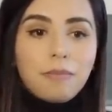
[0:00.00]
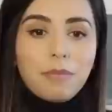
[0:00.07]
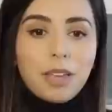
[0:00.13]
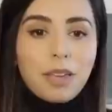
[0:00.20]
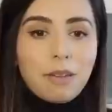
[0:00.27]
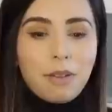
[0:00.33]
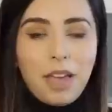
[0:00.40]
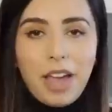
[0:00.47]

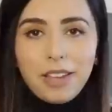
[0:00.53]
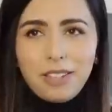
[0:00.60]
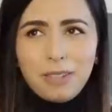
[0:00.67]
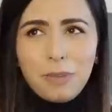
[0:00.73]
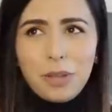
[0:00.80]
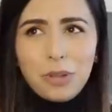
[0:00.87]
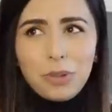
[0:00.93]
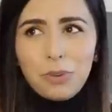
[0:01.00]
It has to
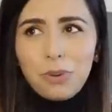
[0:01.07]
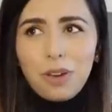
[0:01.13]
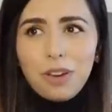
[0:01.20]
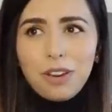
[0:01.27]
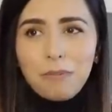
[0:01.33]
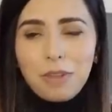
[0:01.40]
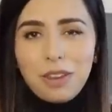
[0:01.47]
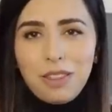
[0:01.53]
be glued
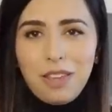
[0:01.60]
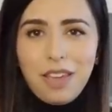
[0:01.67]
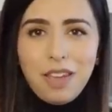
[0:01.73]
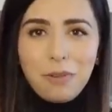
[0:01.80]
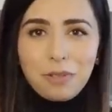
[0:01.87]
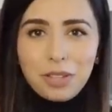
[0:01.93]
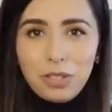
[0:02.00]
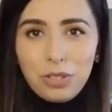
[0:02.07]
on. I mean, they
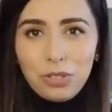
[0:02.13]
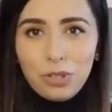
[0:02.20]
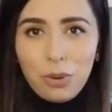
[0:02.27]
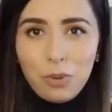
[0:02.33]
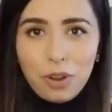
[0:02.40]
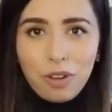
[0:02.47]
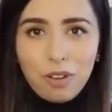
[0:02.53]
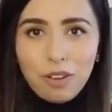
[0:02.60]
can't really
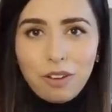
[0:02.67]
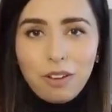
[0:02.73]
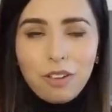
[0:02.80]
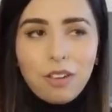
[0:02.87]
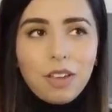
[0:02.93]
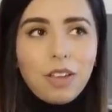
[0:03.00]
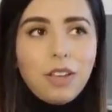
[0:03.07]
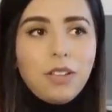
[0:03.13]
sew it on.
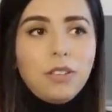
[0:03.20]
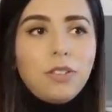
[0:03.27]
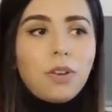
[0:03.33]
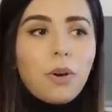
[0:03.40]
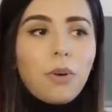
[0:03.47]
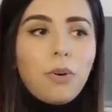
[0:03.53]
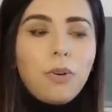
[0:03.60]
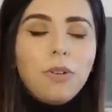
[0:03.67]

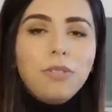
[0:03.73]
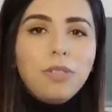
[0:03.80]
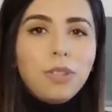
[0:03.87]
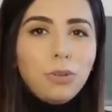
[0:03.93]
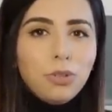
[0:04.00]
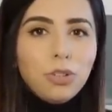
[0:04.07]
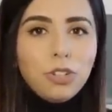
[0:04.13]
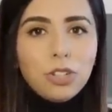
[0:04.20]
So
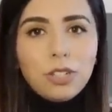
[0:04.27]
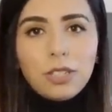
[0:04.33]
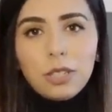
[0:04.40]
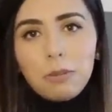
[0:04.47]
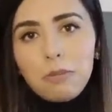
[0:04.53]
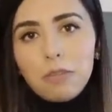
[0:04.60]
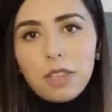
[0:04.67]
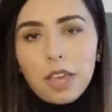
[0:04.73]
those are just
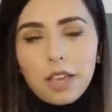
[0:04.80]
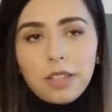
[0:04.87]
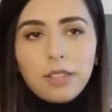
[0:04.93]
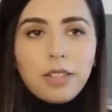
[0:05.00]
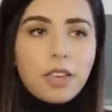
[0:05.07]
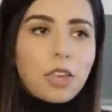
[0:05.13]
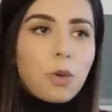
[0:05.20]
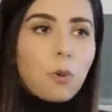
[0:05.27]
some things
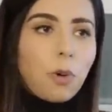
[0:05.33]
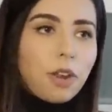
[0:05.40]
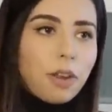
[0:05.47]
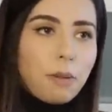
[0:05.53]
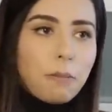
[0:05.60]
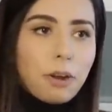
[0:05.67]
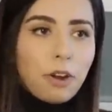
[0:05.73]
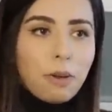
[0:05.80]
that you want
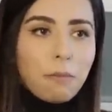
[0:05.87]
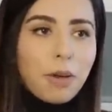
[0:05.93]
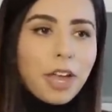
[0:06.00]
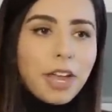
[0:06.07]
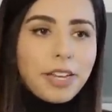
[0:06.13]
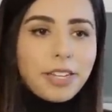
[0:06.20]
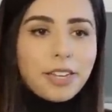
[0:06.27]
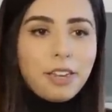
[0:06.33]
to bear in
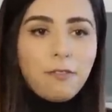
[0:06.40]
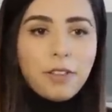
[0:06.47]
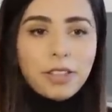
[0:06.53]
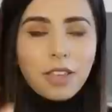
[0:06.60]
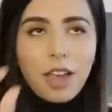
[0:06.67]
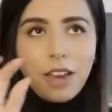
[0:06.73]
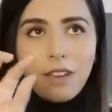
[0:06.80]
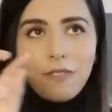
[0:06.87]
mind. And if
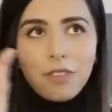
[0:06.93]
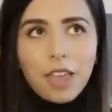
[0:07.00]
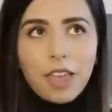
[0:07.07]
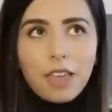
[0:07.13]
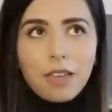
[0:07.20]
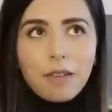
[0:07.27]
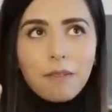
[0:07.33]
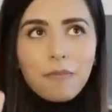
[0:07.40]
it's kind of
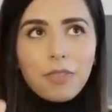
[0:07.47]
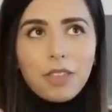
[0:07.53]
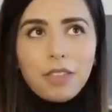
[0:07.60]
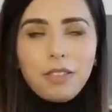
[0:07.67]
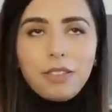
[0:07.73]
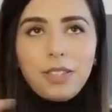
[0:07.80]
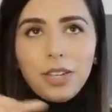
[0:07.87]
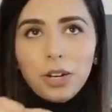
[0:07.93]
like,
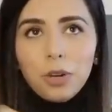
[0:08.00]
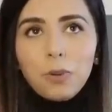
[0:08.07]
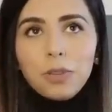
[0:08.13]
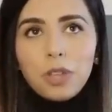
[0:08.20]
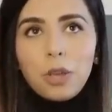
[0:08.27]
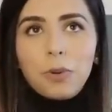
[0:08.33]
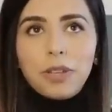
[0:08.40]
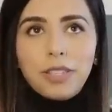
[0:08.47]
the sticker
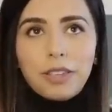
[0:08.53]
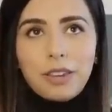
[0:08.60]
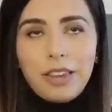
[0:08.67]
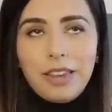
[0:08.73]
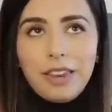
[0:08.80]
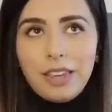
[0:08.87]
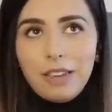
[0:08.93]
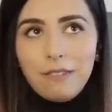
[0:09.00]
was always like
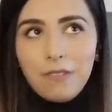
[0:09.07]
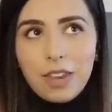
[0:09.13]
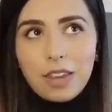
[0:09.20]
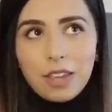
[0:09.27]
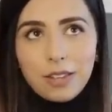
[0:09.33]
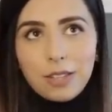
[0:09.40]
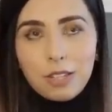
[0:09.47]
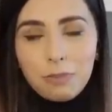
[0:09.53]
an
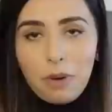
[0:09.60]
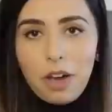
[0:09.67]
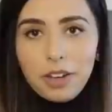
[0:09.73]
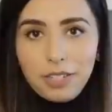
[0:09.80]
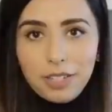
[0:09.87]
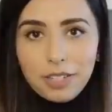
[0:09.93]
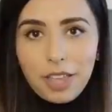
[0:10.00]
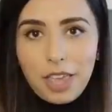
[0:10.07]
inconvenient
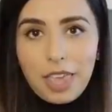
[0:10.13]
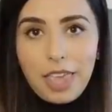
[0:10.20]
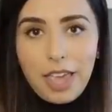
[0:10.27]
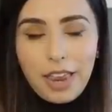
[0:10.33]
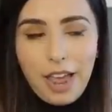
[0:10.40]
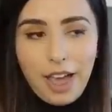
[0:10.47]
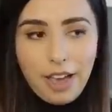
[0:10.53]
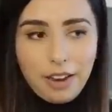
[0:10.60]
spot to like
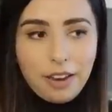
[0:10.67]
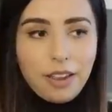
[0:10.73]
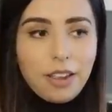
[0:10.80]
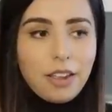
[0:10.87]
get at.